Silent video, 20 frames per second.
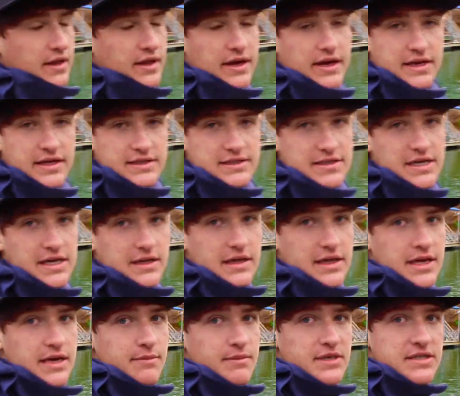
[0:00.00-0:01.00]
I said,
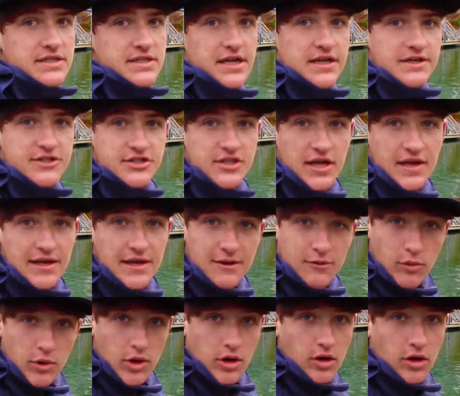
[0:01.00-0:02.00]
they can be staged
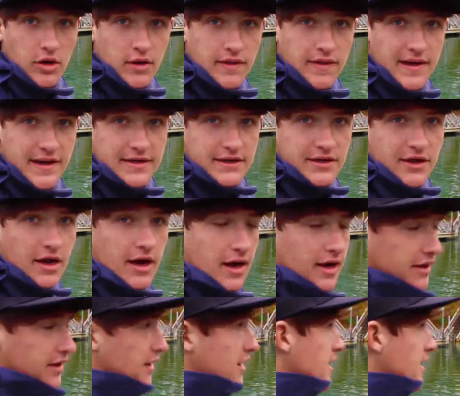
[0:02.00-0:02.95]
anywhere on that dock.